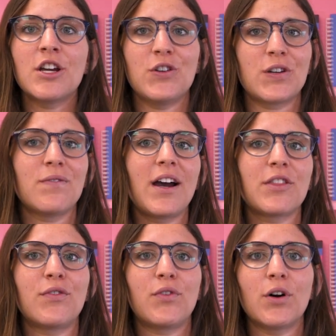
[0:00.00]
You can
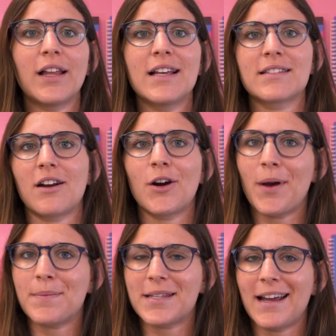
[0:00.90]
find the full list on our
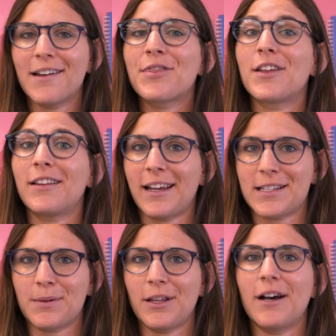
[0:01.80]
website. The link
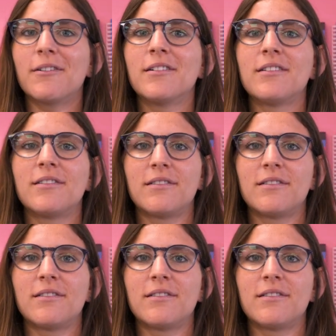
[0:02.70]
is below.